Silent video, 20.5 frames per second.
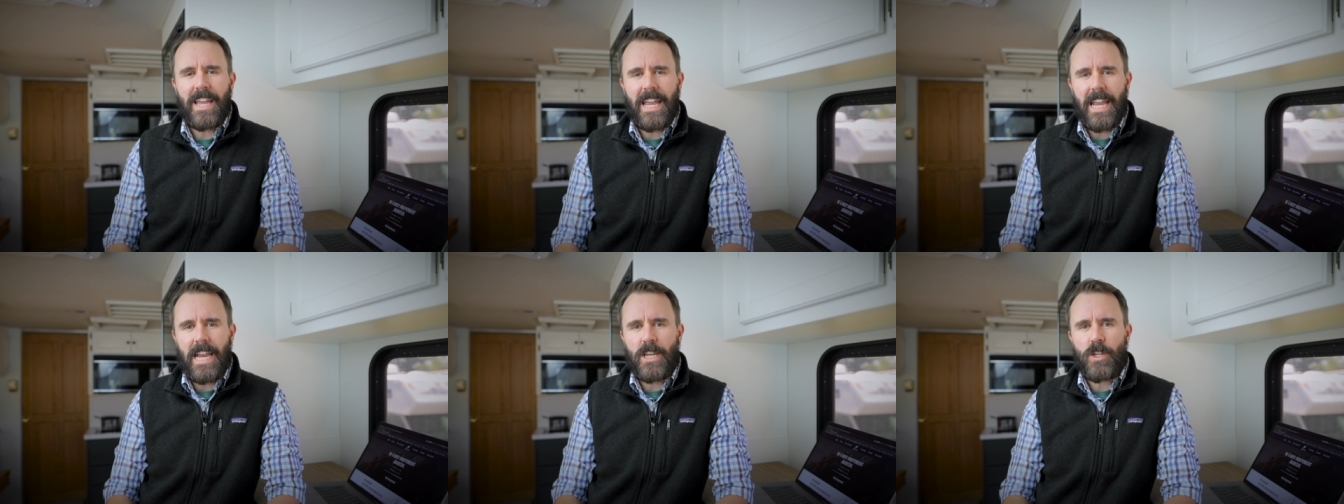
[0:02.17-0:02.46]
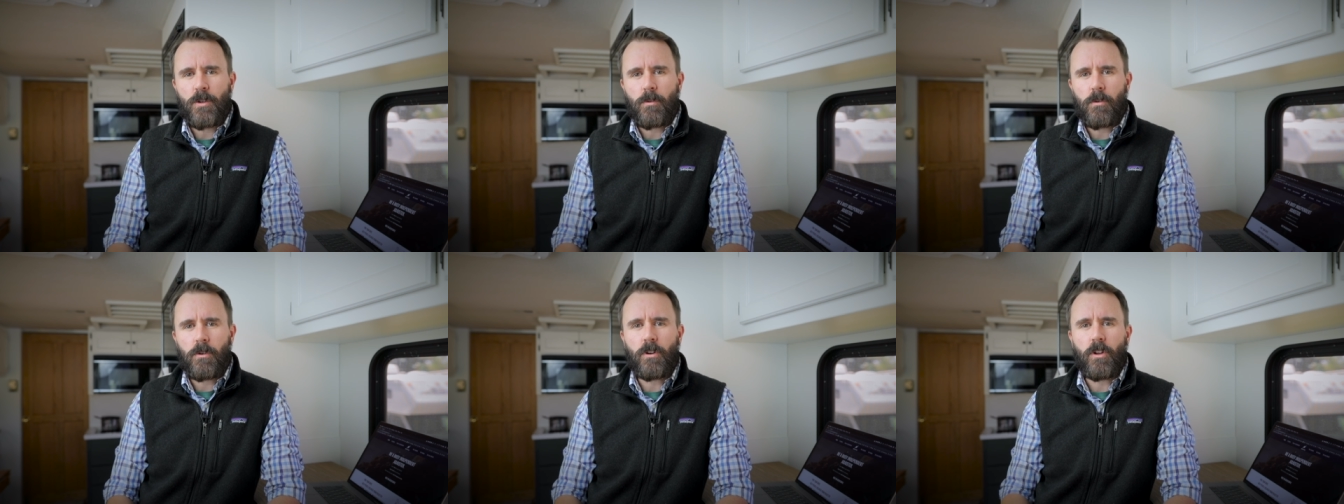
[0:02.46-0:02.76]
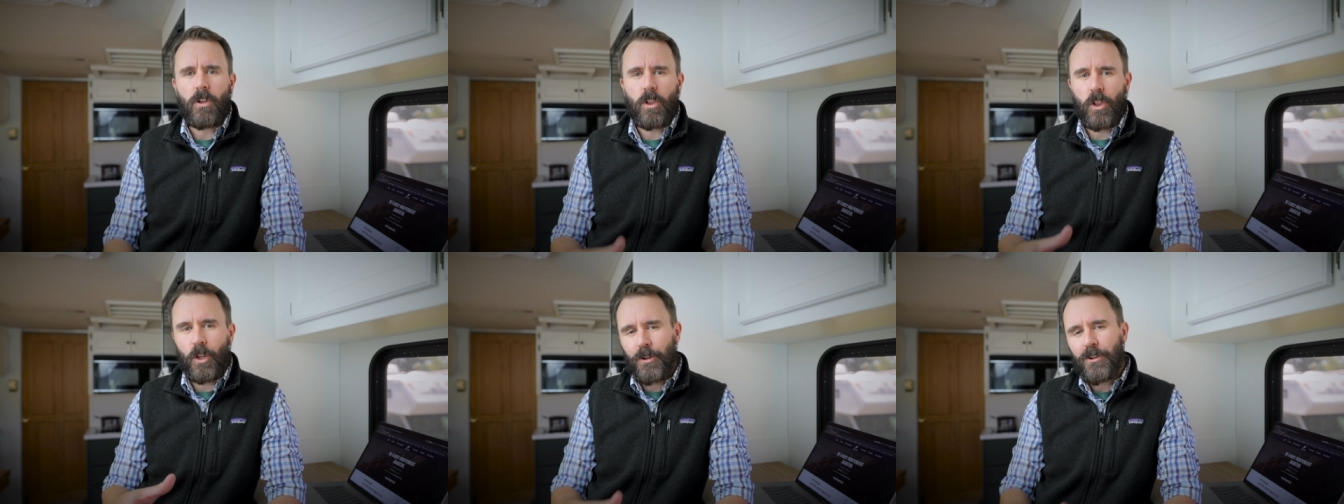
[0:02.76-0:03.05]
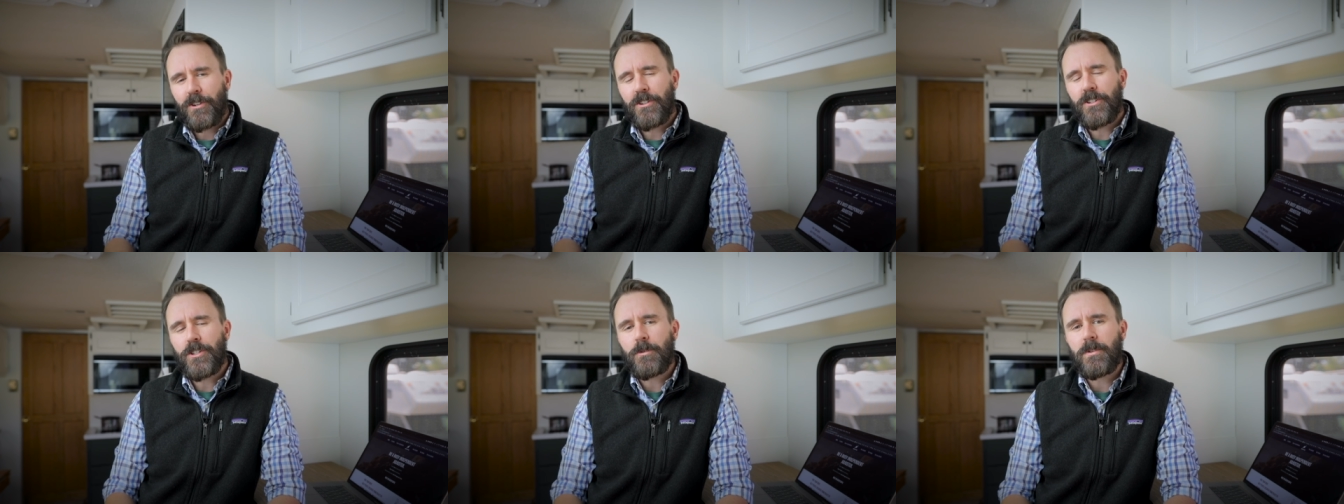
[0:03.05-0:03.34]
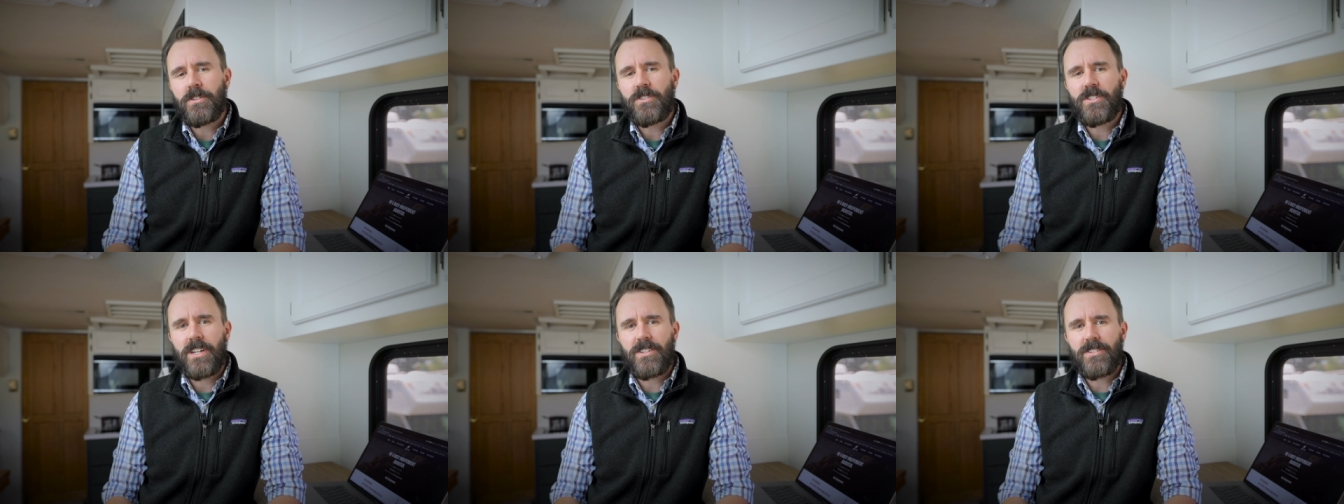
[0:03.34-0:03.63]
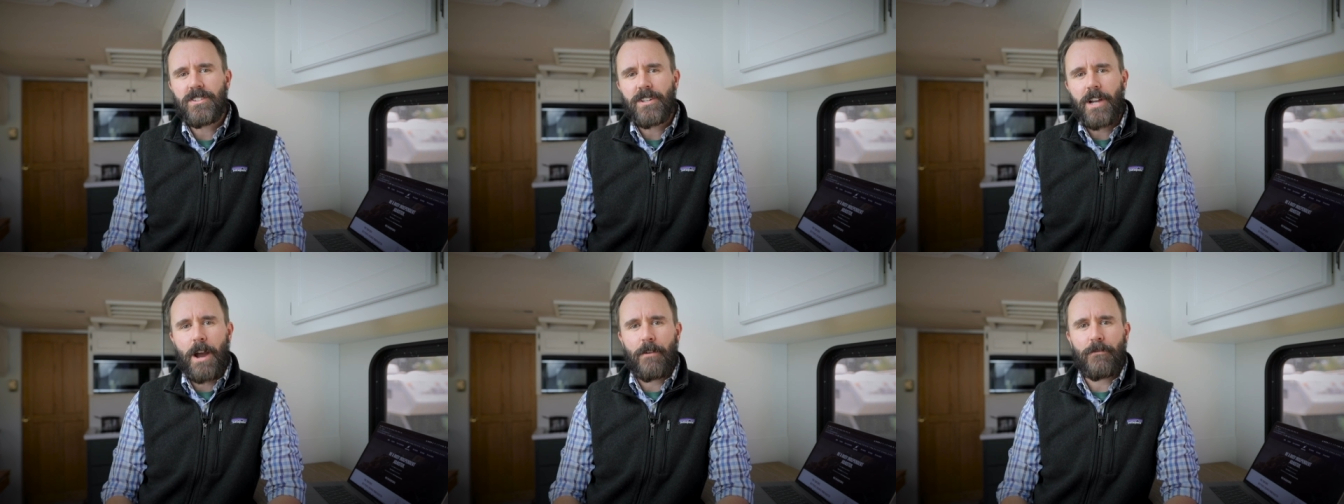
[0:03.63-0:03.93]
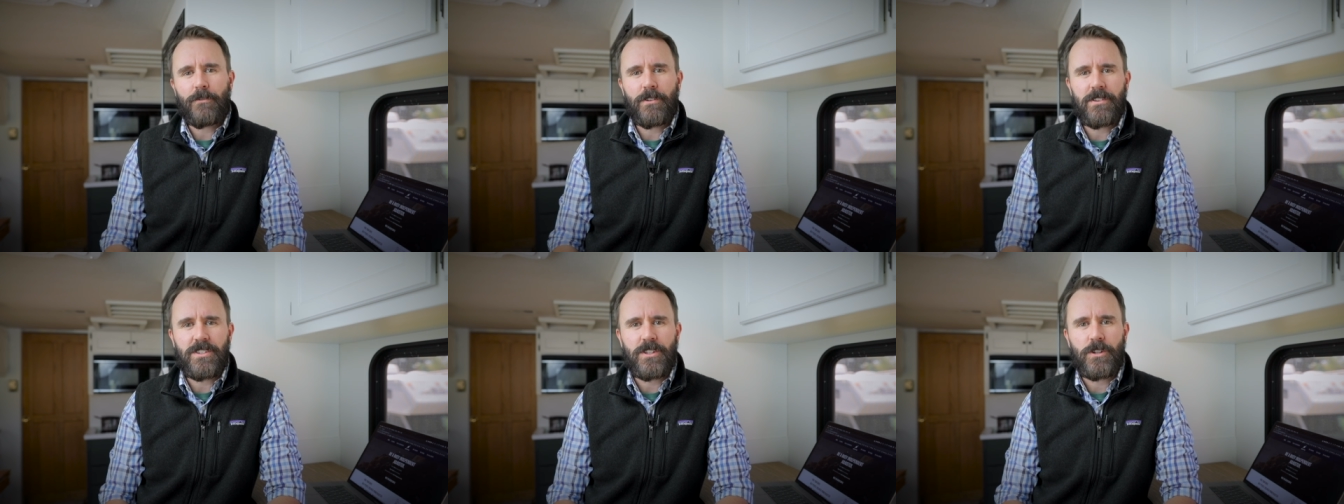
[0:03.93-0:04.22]
annual Learn to Adjust
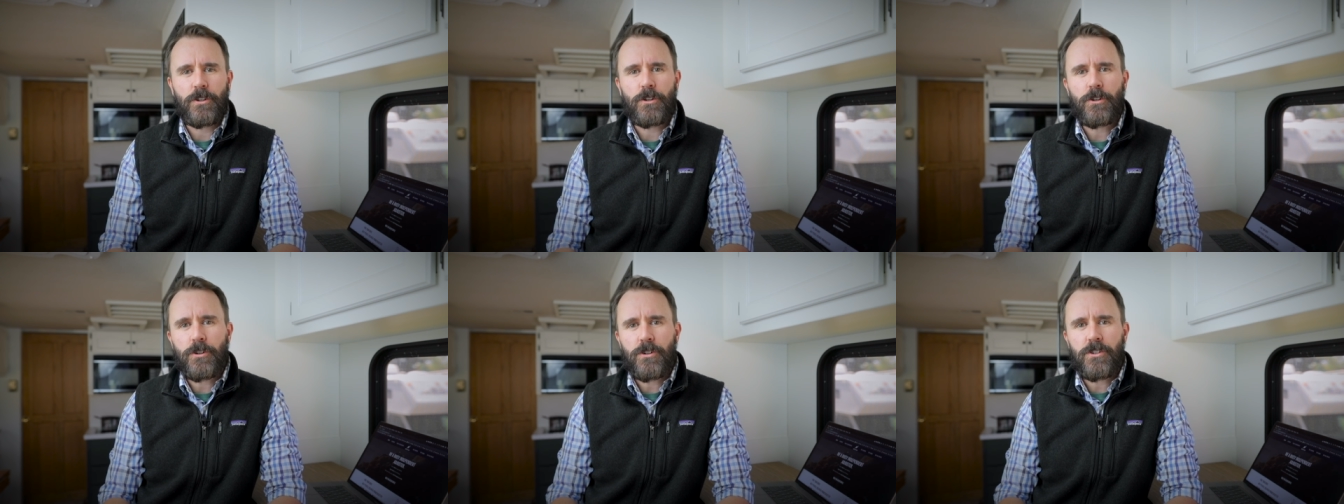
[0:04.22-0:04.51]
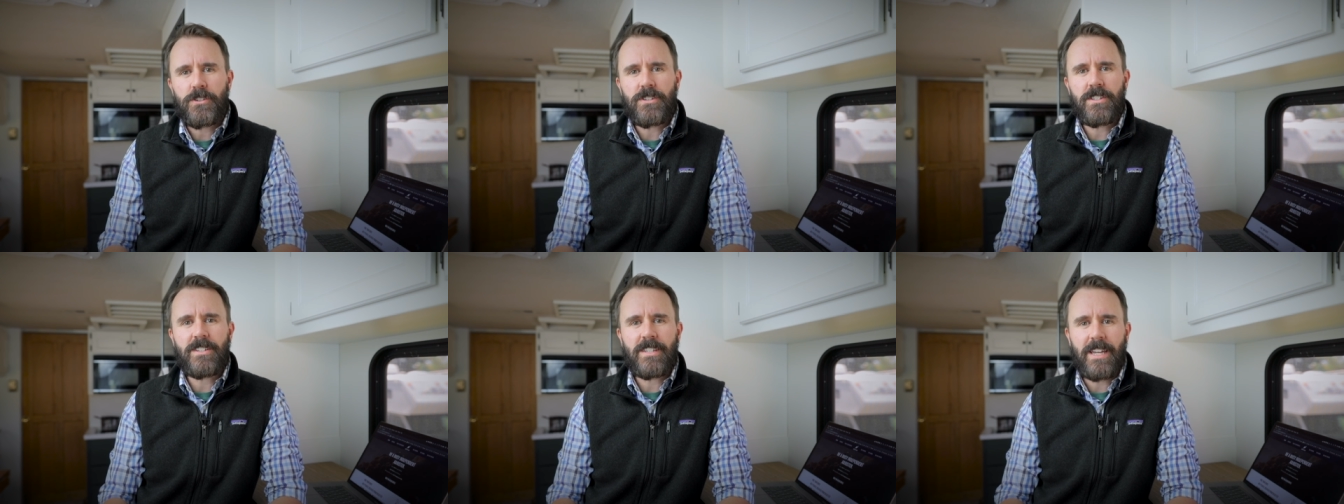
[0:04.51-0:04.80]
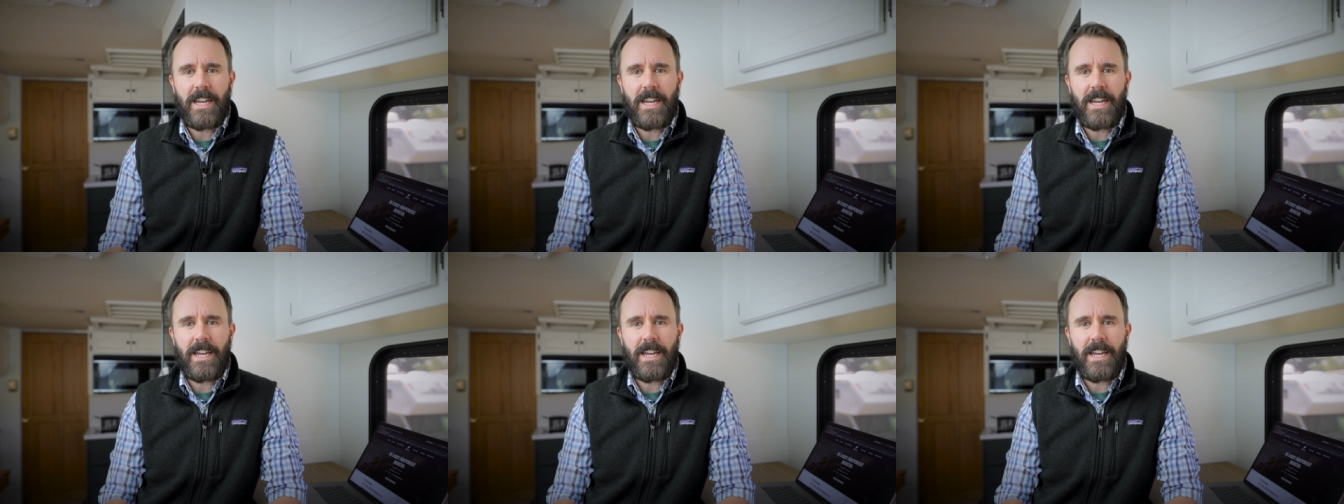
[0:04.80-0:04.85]
conference in Hurst,